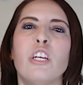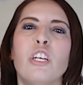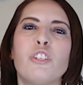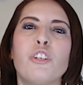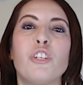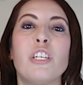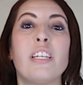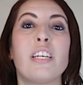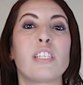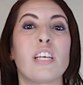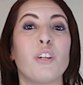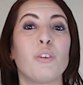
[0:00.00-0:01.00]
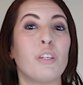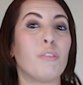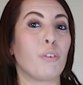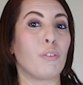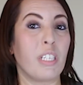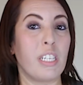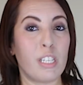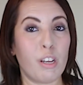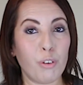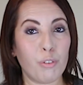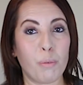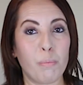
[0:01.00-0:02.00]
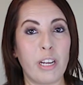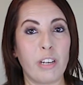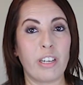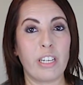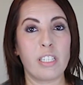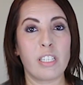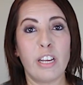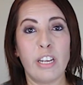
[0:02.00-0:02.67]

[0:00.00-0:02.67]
So she thinks I don't even really suffer from migraines,